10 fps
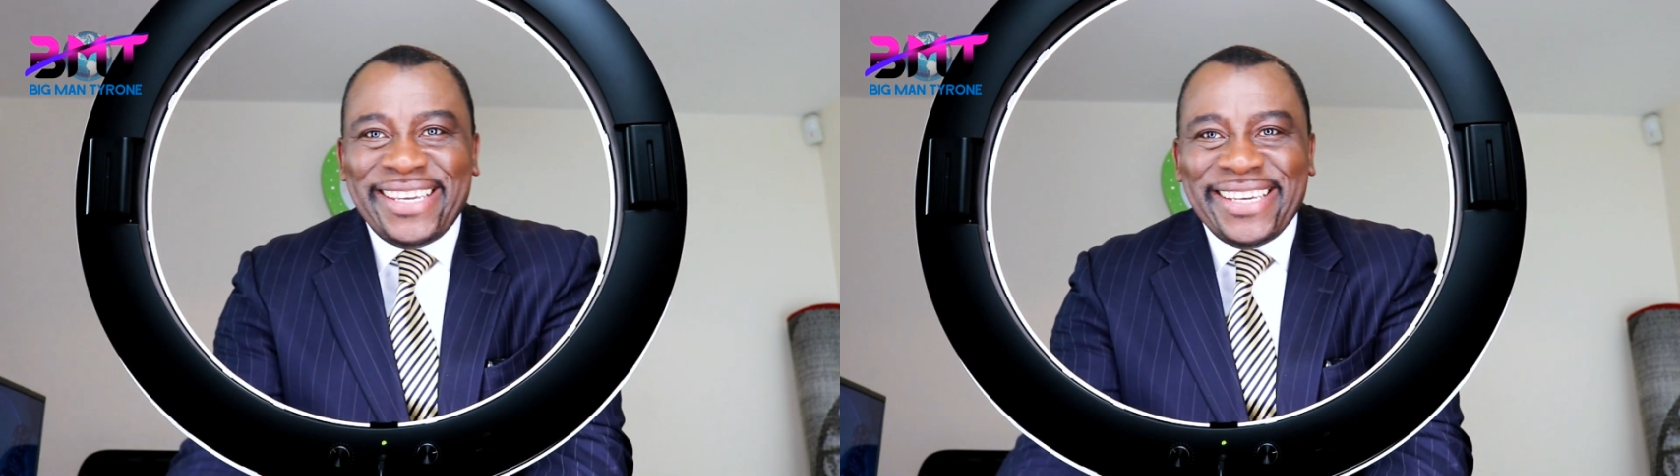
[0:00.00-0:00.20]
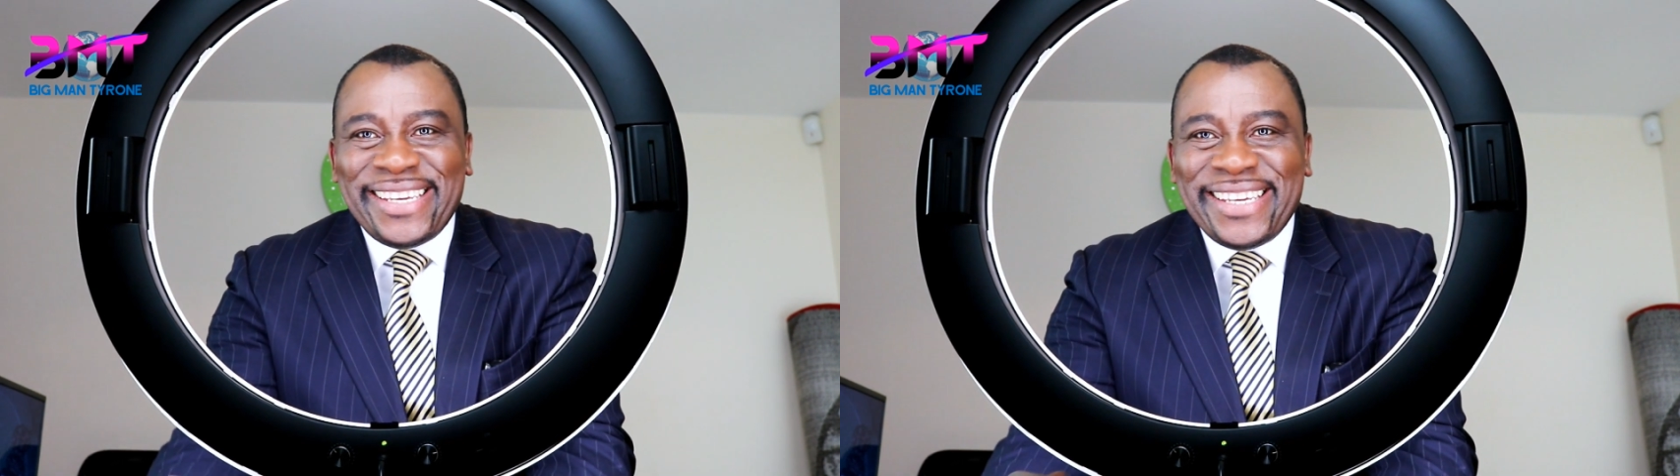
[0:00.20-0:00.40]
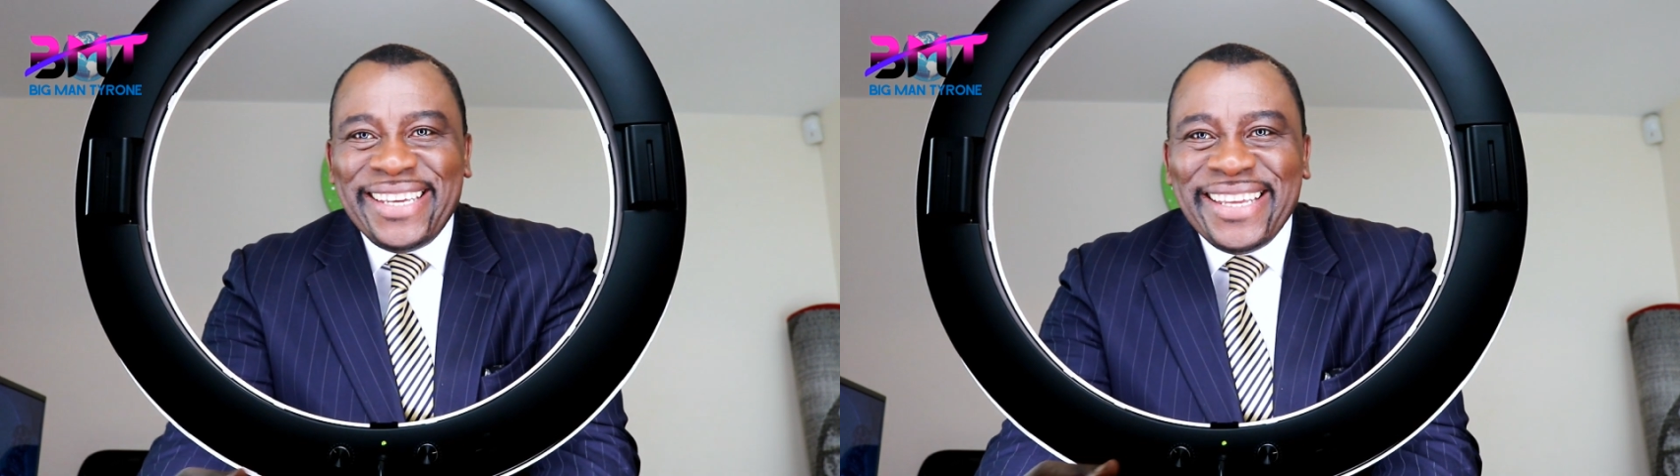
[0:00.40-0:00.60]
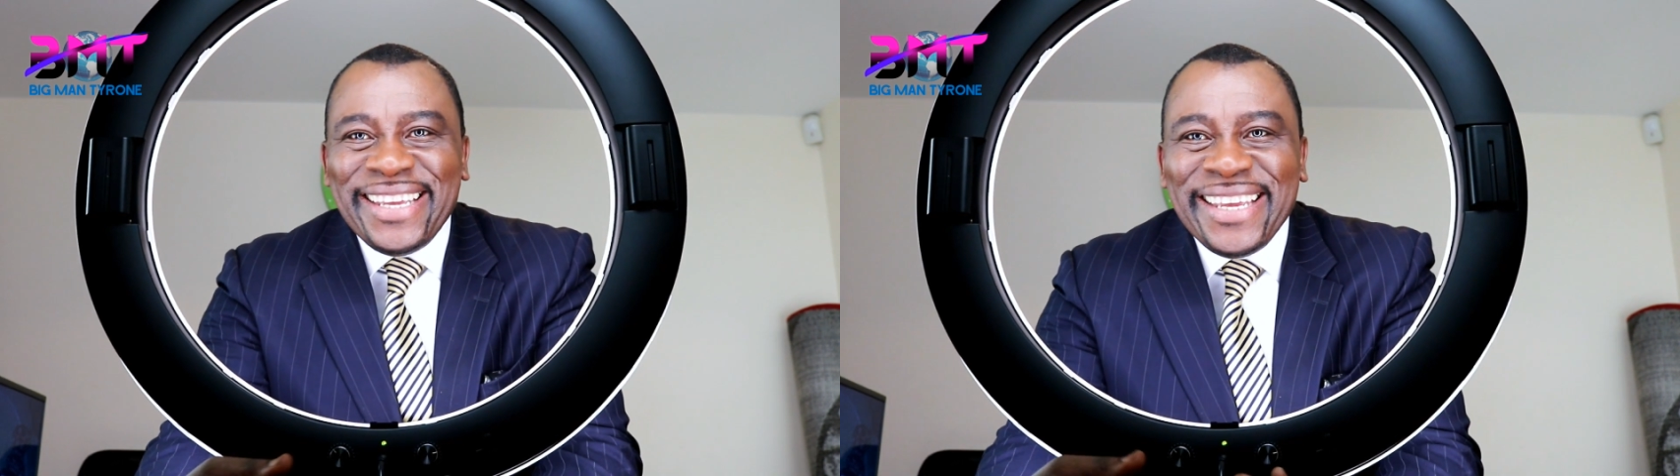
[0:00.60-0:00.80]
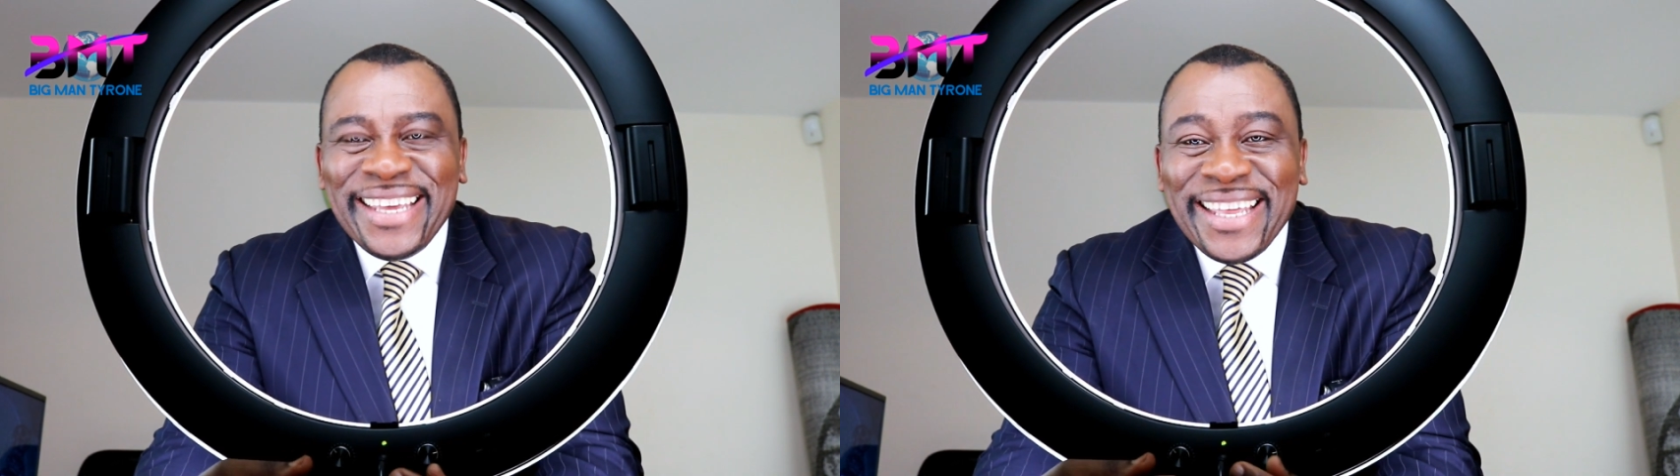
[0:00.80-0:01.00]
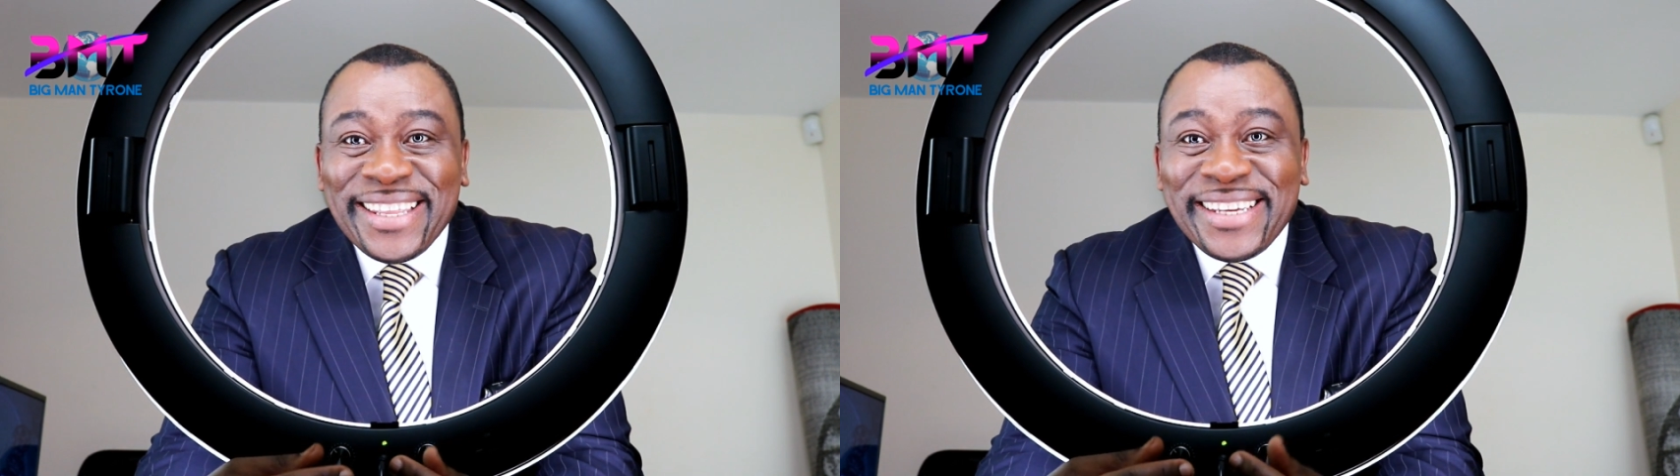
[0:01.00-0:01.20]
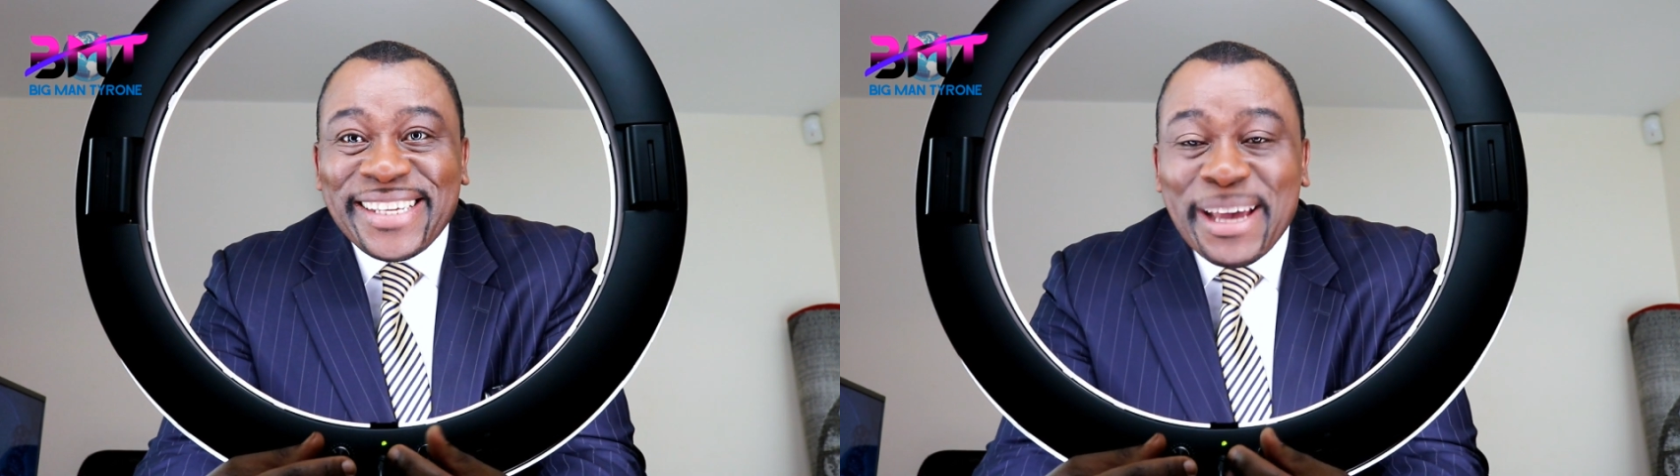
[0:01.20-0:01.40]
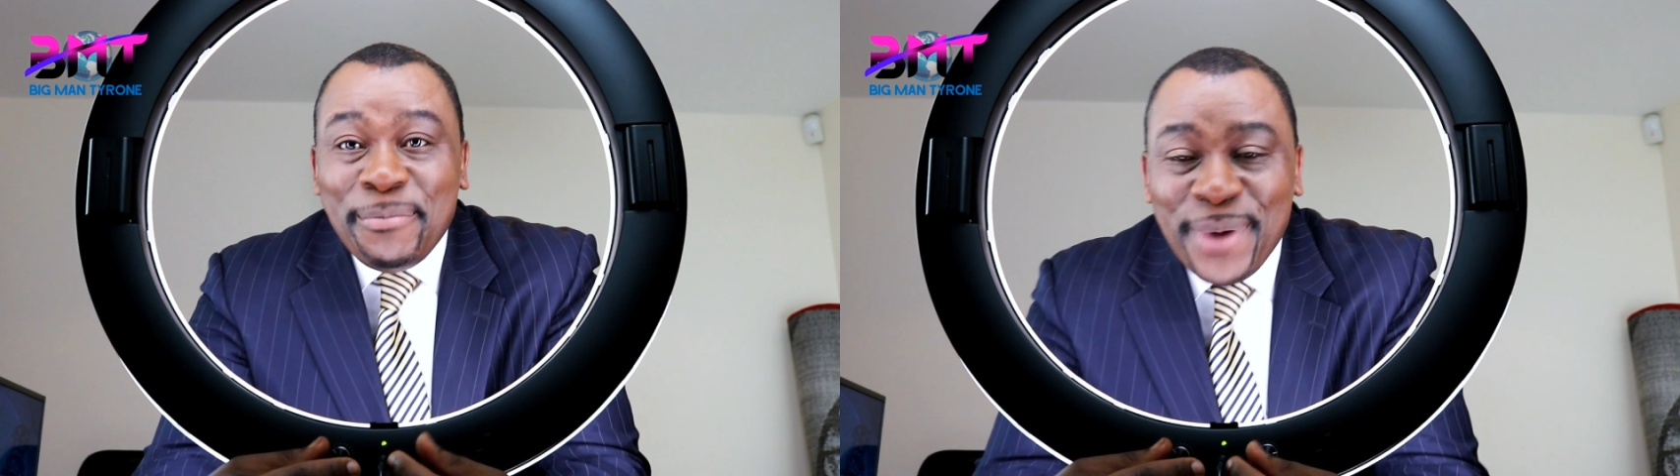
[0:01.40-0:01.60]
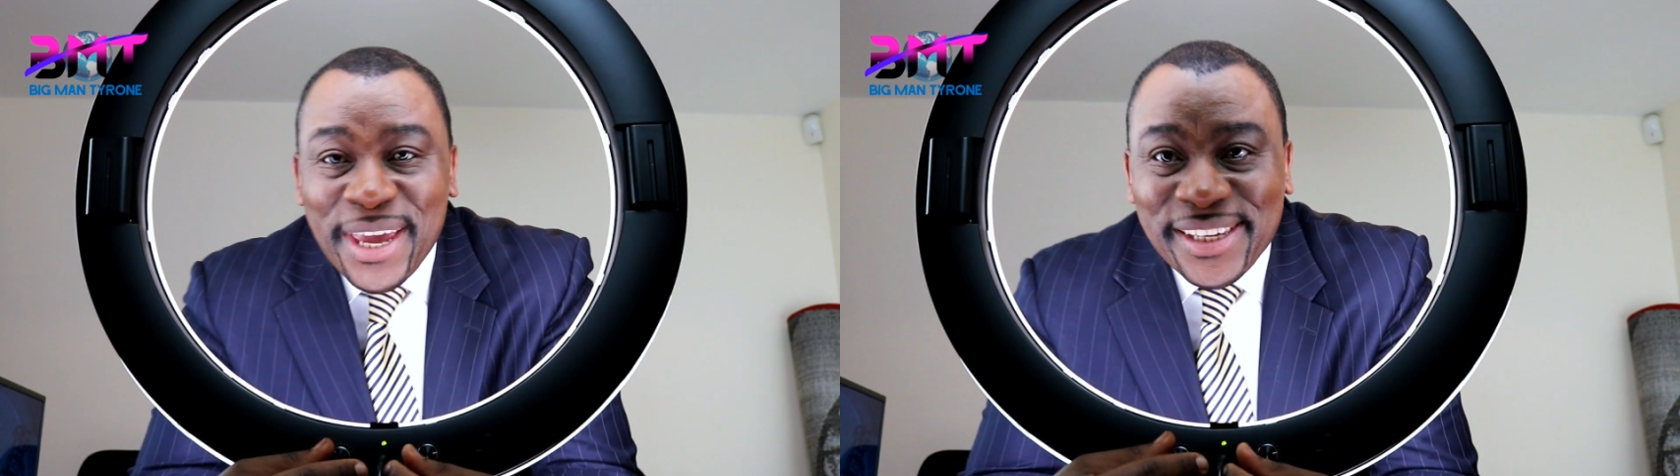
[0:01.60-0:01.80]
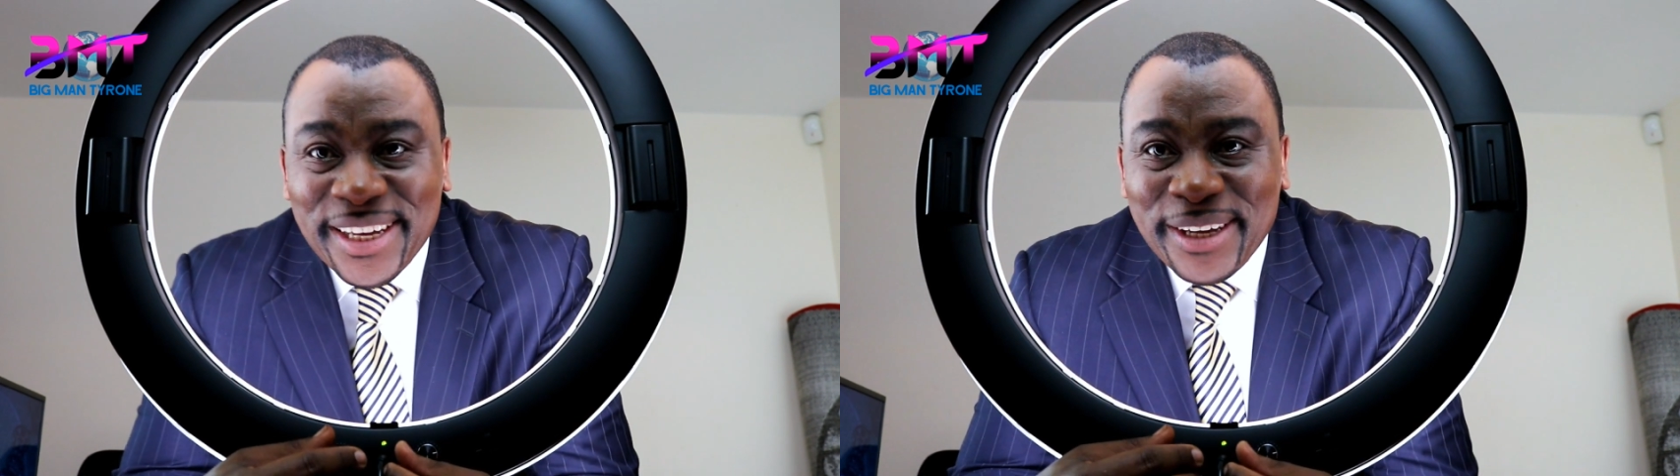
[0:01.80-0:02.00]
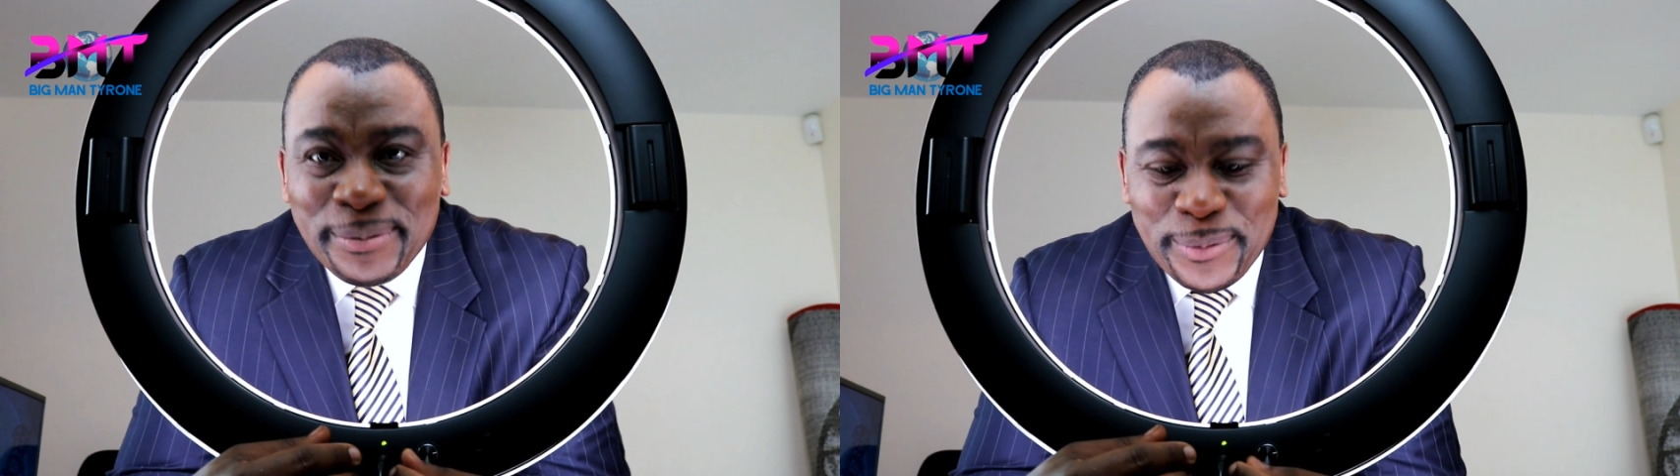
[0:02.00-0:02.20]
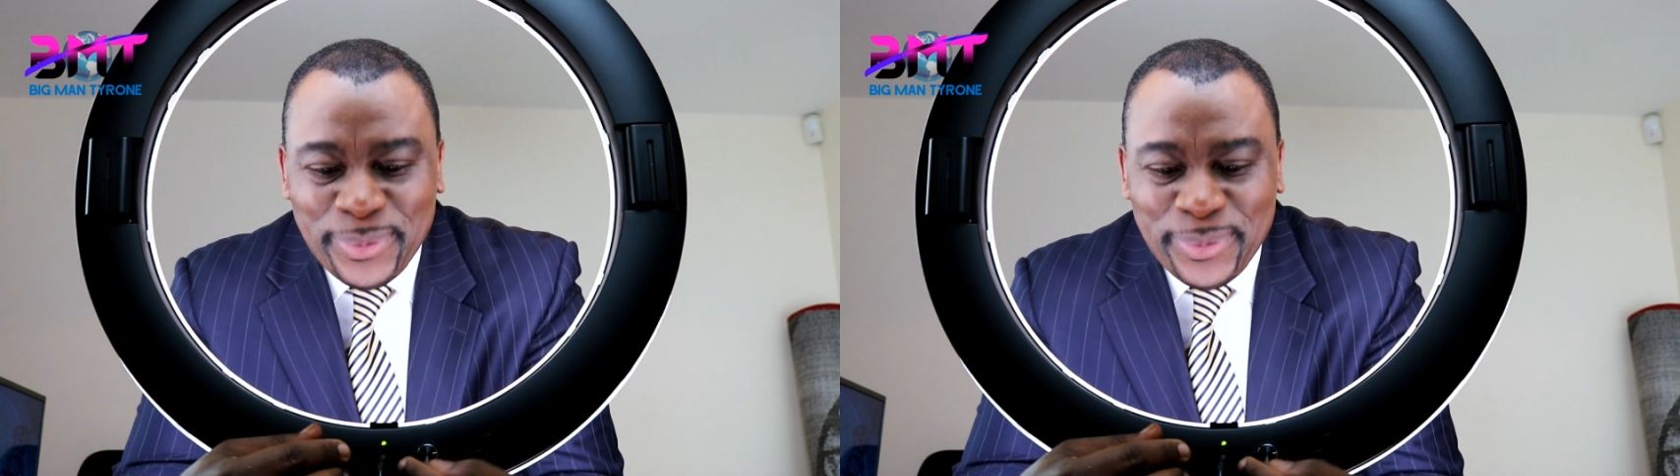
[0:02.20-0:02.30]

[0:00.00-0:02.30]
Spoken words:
is amazing.